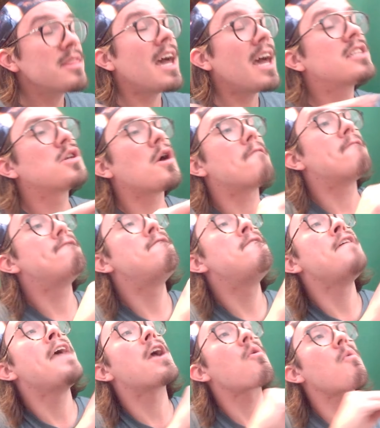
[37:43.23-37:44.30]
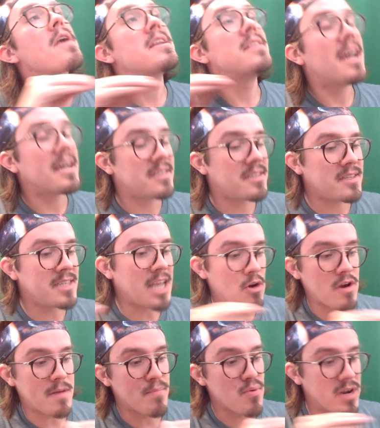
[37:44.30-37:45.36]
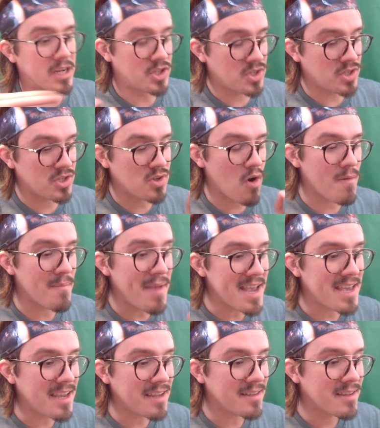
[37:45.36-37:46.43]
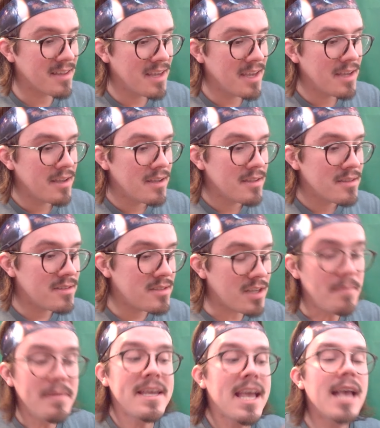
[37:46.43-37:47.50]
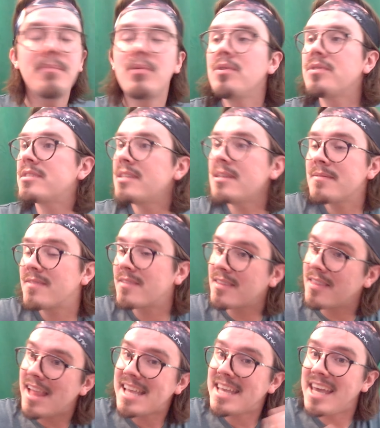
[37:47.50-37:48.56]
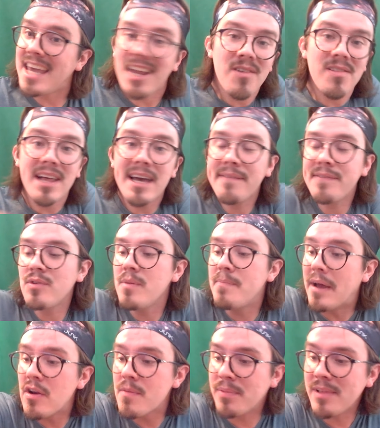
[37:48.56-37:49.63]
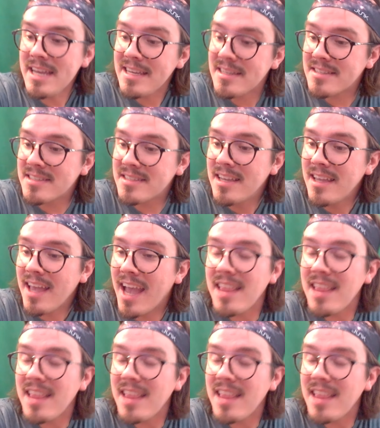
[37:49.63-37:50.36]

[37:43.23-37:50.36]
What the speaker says: that's a very necessary bridge to start making to be able to, like, get your life to a better place.